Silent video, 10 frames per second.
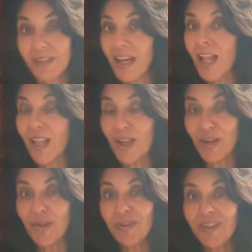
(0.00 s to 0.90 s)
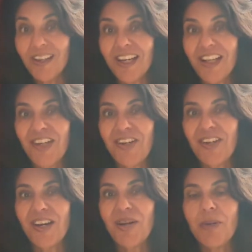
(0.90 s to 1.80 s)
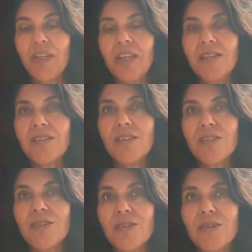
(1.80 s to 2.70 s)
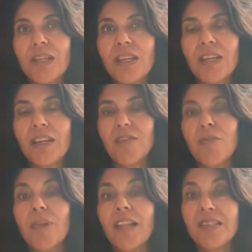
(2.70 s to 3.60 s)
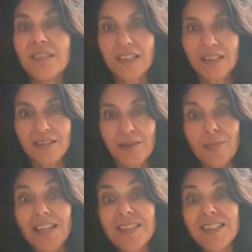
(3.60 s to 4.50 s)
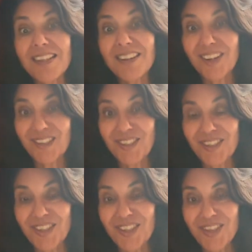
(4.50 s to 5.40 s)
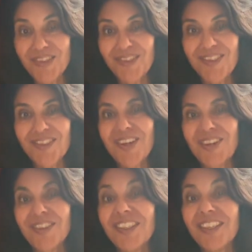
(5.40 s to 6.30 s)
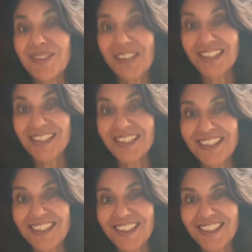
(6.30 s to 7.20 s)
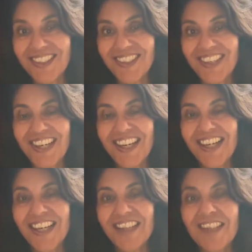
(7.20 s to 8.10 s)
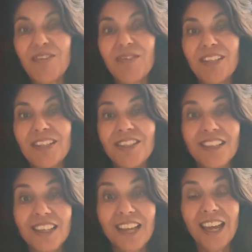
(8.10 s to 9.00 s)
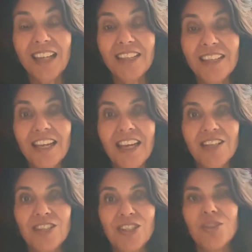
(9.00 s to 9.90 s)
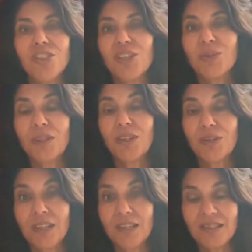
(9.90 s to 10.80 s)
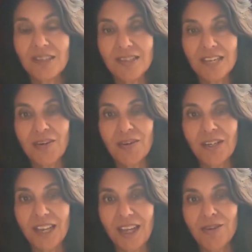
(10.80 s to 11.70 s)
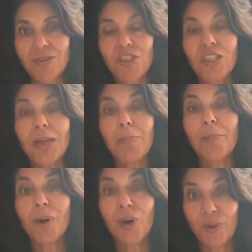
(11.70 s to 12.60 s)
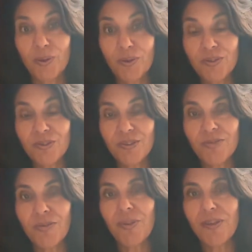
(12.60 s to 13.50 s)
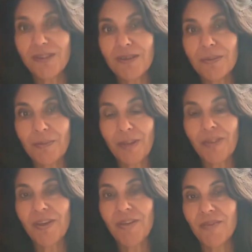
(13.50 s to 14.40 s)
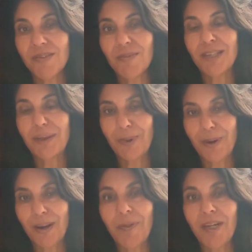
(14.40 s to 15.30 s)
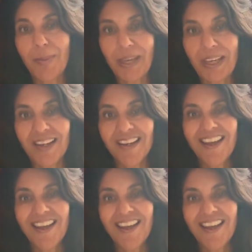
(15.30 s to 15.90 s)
hello, like aloha, but it is also a greeting of blessings, a blessing onto you. So Diagwich to you. It's lovely to connect and to share with you this sacred energy pulse for this month of September upcoming.